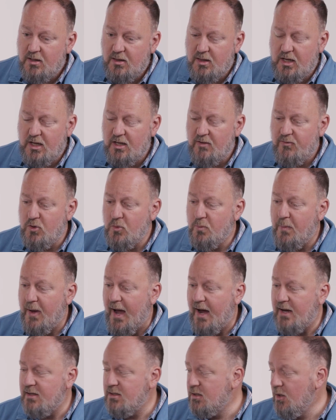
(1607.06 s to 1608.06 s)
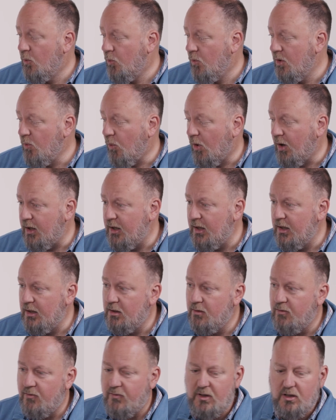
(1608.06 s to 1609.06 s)
that if you passed someone working in
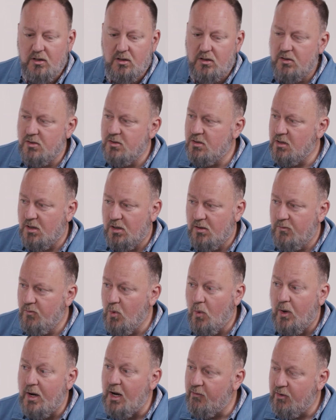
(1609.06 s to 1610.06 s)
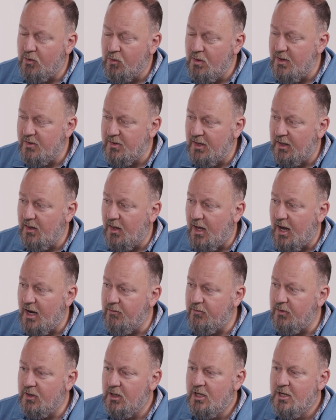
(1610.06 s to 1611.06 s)
the fields or whatever, going about their daily
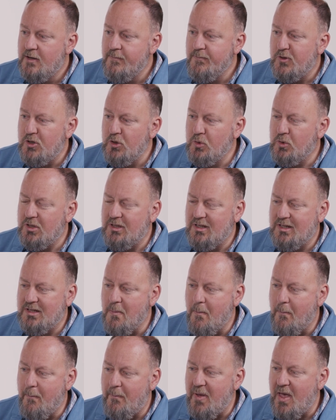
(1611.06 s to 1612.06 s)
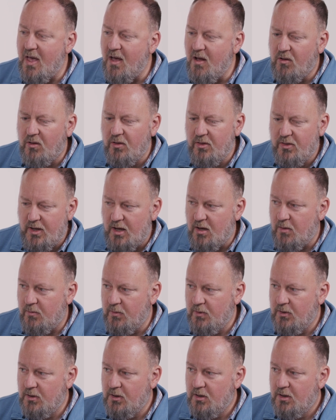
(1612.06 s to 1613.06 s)
life, you could compel
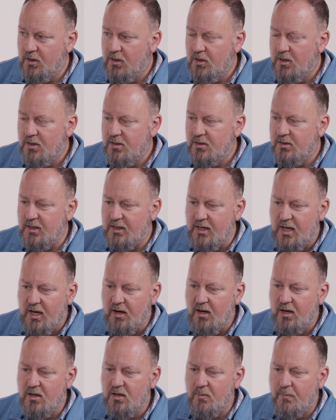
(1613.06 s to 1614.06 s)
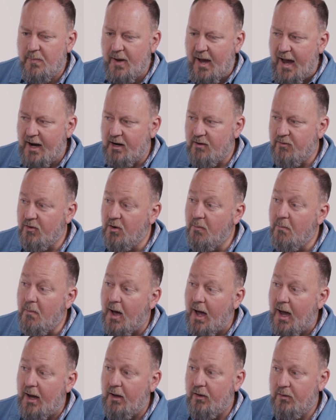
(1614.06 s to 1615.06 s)
them to carry your pack for a
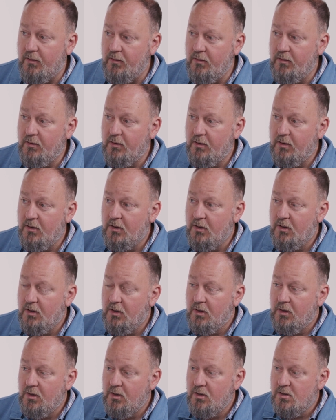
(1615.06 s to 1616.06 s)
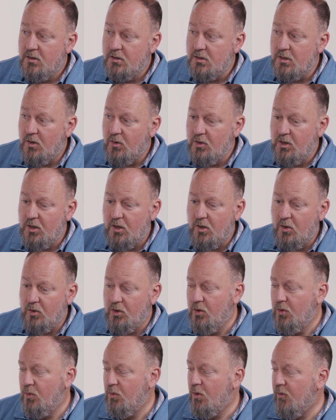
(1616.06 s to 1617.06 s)
mile. So,
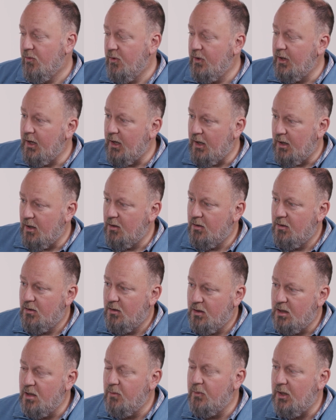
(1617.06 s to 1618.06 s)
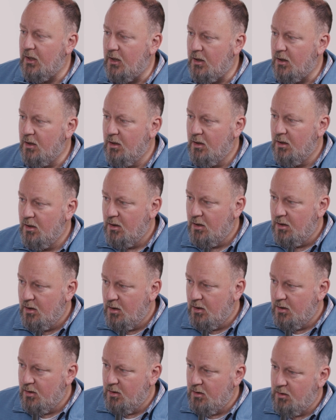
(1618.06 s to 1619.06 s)
you over there, come here,
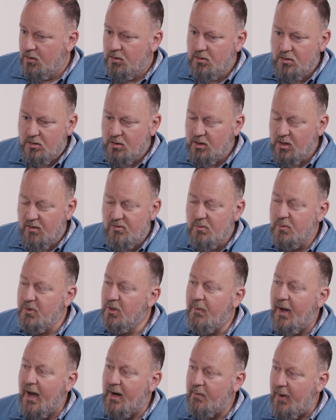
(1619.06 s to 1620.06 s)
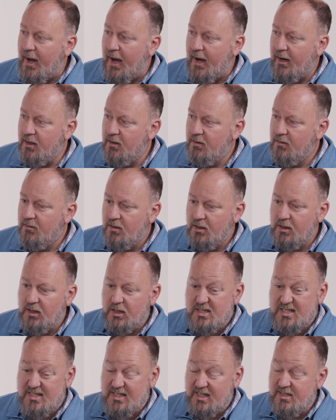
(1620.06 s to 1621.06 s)
give them your backpack,
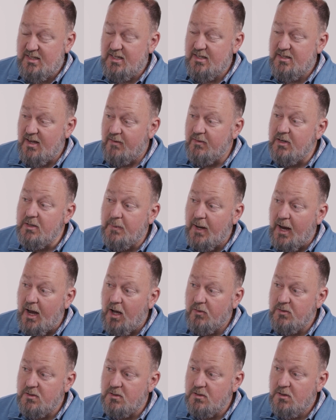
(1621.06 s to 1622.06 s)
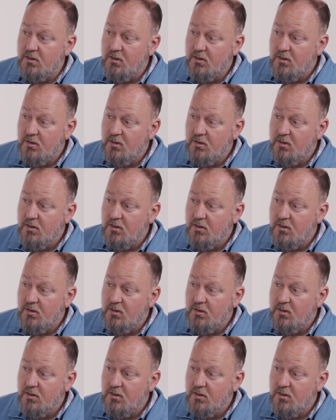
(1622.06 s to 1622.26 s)
again, 60, 70 pounds,